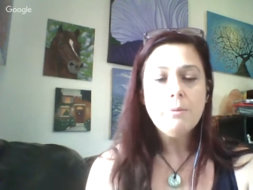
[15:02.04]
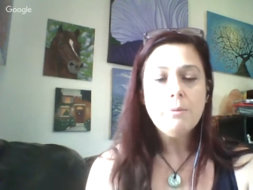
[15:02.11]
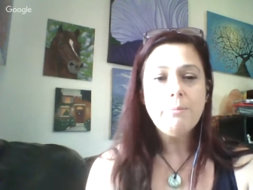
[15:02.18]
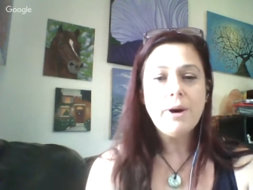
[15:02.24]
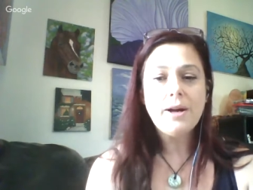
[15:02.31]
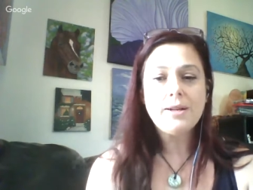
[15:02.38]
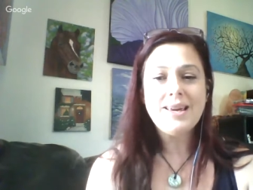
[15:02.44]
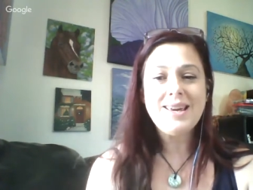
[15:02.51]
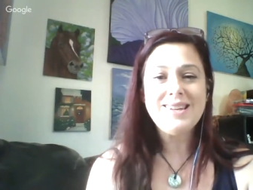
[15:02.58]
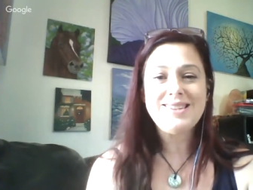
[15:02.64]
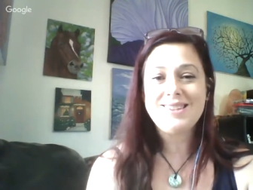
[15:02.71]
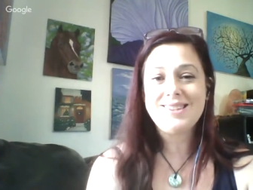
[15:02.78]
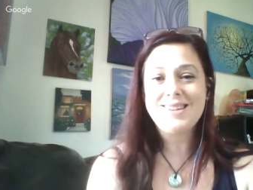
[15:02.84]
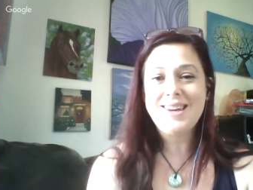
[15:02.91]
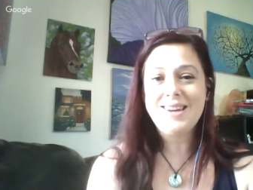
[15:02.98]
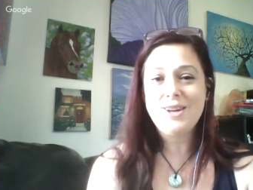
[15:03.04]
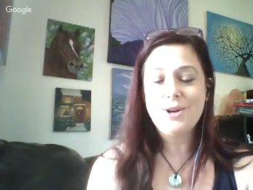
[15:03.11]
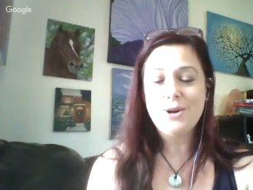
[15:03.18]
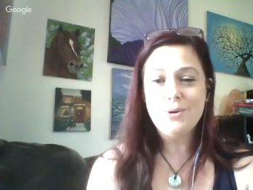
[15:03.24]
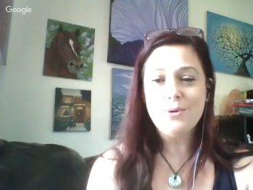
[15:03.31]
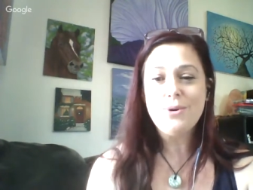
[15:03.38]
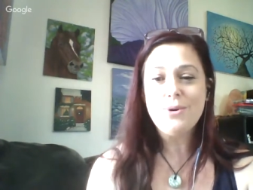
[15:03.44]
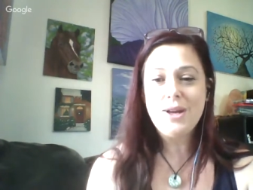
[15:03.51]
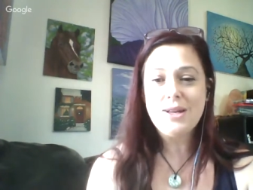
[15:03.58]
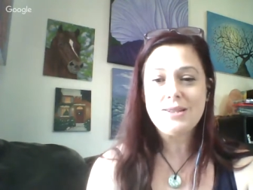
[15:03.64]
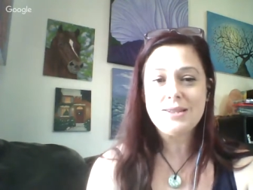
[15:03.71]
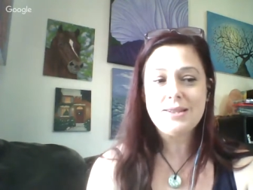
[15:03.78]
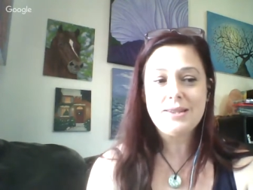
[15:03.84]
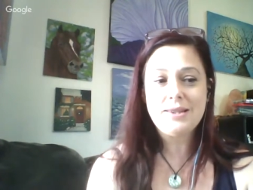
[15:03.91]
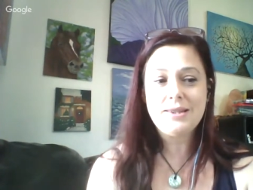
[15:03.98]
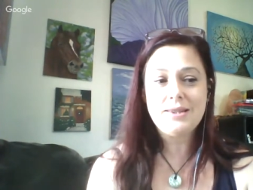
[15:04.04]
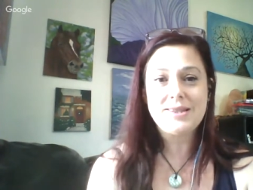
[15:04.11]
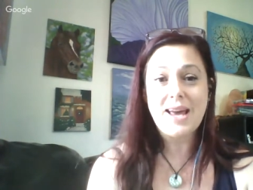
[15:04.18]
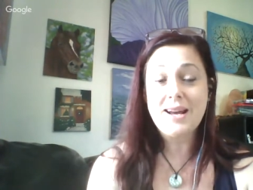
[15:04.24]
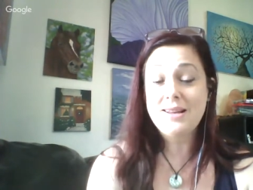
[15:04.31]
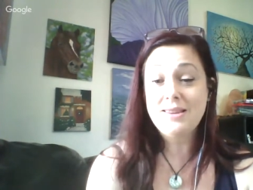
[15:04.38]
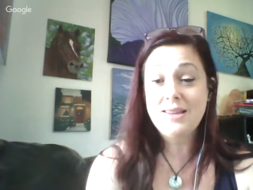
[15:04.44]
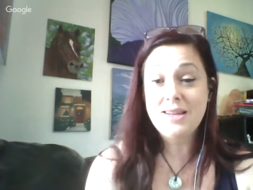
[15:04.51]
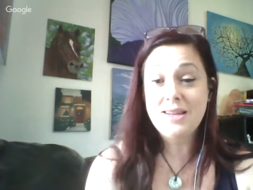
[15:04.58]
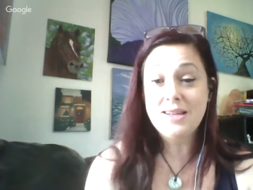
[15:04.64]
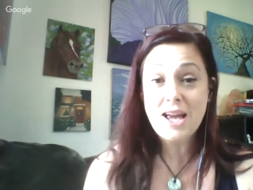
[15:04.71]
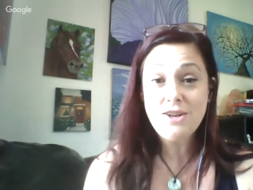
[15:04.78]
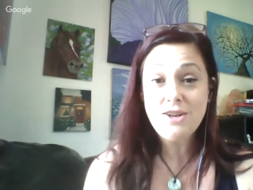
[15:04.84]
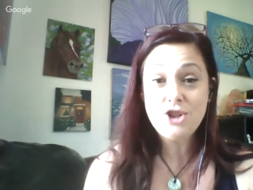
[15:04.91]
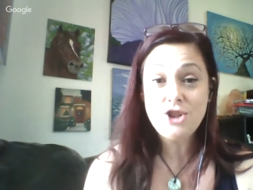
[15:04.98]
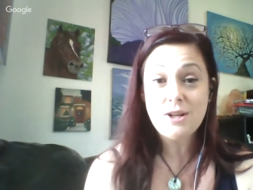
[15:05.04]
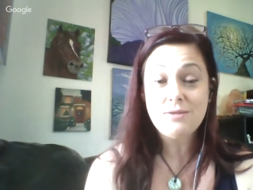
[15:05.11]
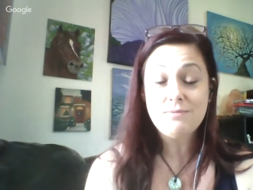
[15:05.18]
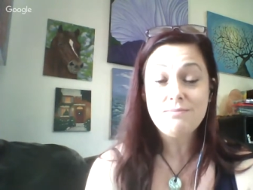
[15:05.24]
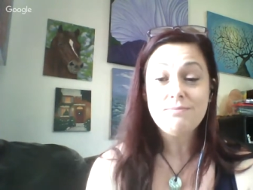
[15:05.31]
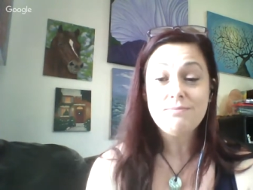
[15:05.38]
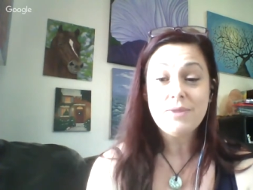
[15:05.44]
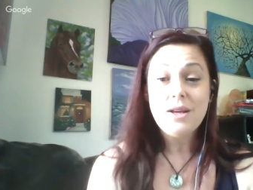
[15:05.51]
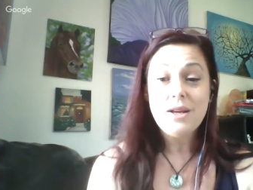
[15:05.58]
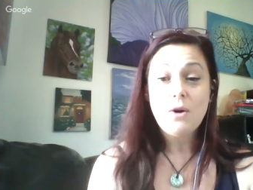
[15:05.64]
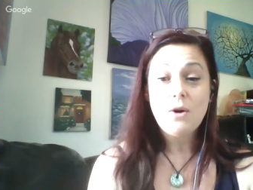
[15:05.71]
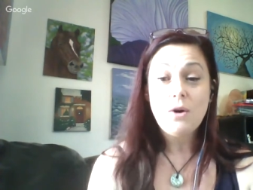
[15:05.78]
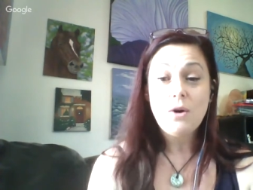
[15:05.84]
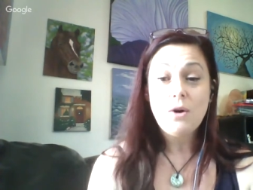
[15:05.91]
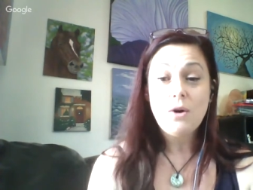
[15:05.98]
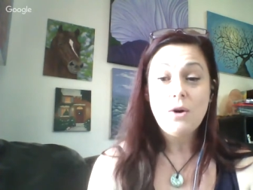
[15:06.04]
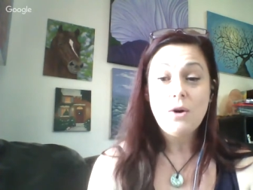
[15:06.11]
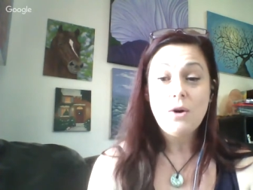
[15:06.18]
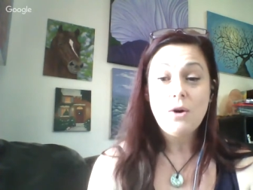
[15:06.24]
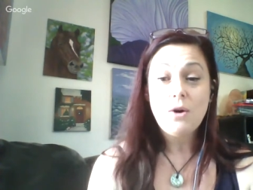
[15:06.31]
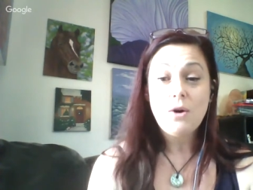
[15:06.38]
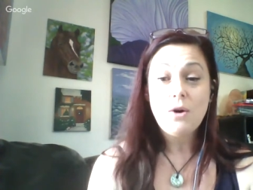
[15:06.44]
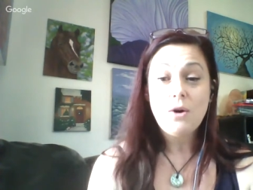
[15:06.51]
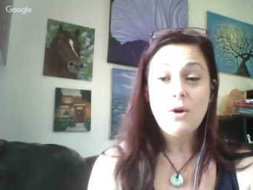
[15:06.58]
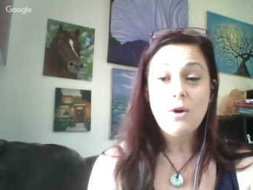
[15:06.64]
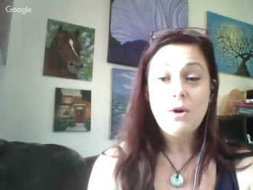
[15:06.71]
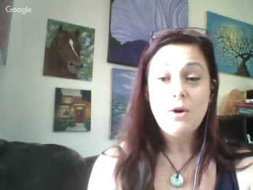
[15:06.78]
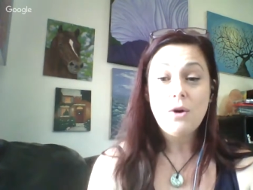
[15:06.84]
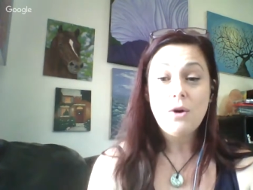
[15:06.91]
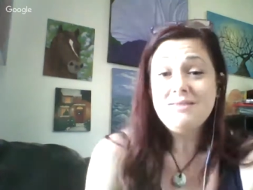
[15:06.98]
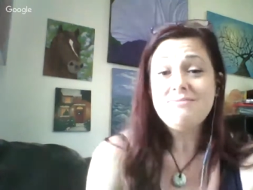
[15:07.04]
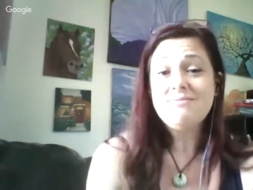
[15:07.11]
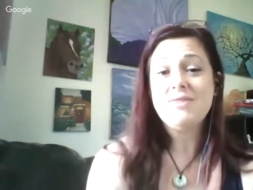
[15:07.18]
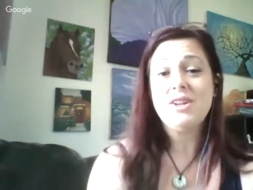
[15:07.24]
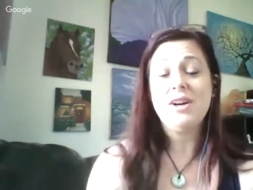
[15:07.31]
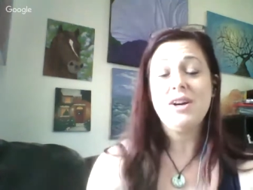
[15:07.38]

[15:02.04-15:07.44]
But it's setting the intention and believing that you can,